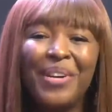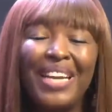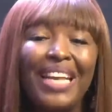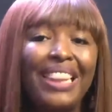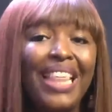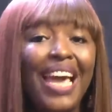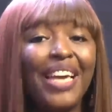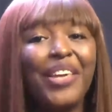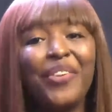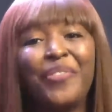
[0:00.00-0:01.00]
morning.
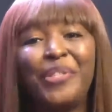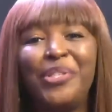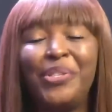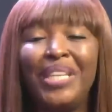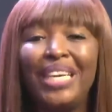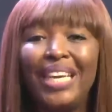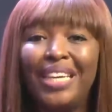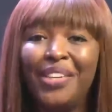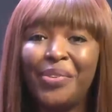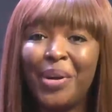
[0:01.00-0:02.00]
Thank you for tuning
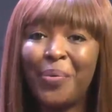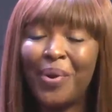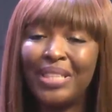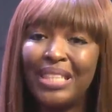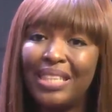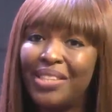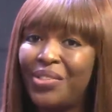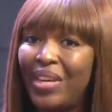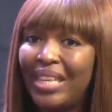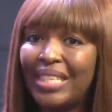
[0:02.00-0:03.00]
in. You are watching The
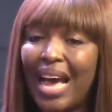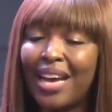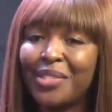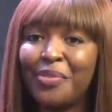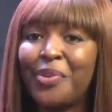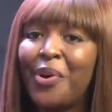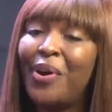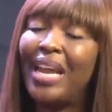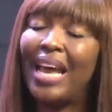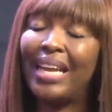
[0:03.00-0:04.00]
Strange Acts of
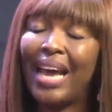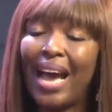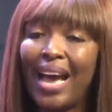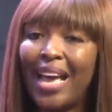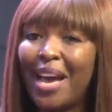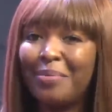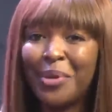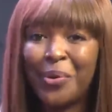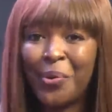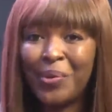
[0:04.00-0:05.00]
God, and I am
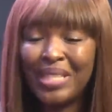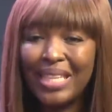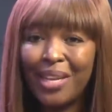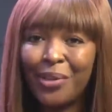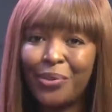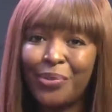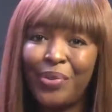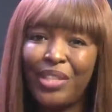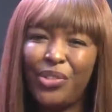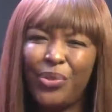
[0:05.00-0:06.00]
your host, Nalong
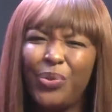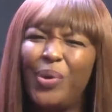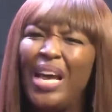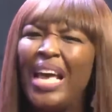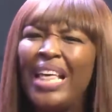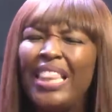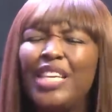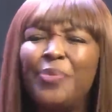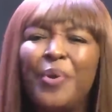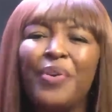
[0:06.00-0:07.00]
Urechukwu.
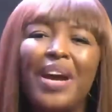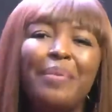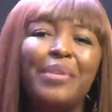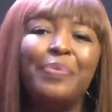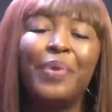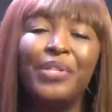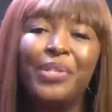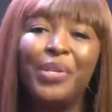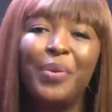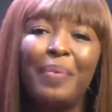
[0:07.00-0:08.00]
This program is
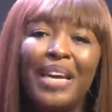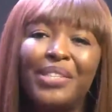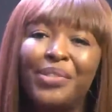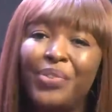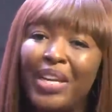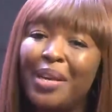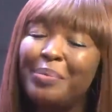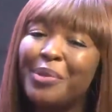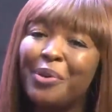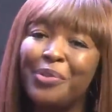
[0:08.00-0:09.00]
brought to you by
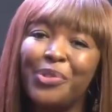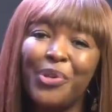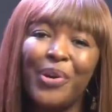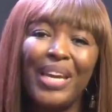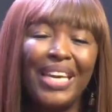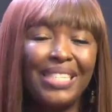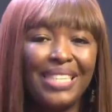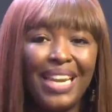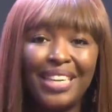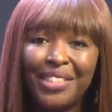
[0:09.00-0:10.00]
Streams of Joy
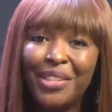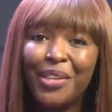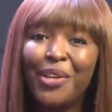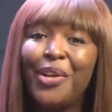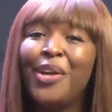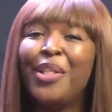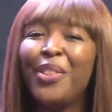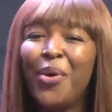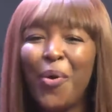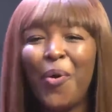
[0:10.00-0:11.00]
International,
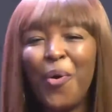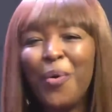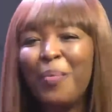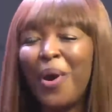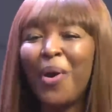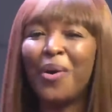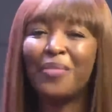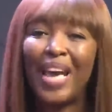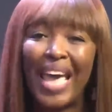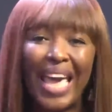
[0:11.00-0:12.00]
the home
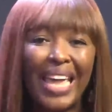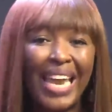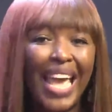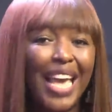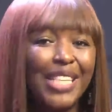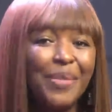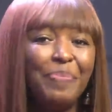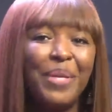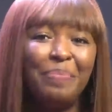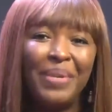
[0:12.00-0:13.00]
of
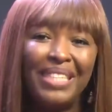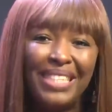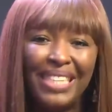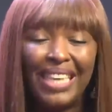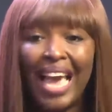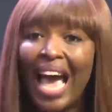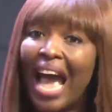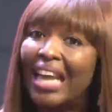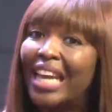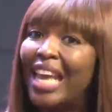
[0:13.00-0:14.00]
NSPPD.
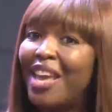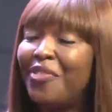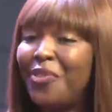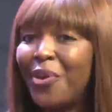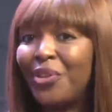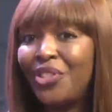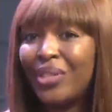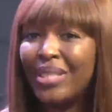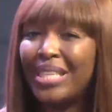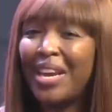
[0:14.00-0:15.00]
And if you're
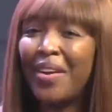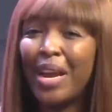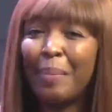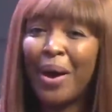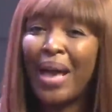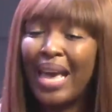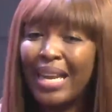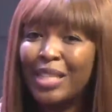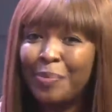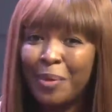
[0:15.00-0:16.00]
just hearing about
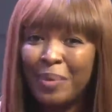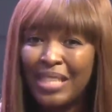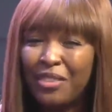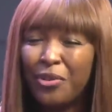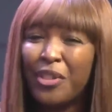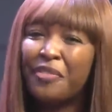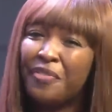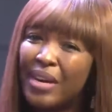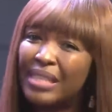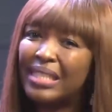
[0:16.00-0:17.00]
NSPPD for
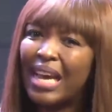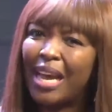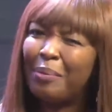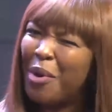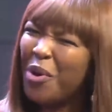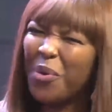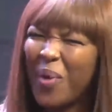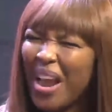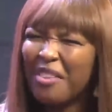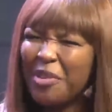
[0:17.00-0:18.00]
the first time,
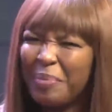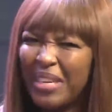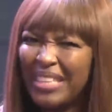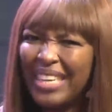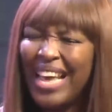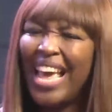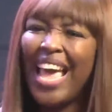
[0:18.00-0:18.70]
where have you been?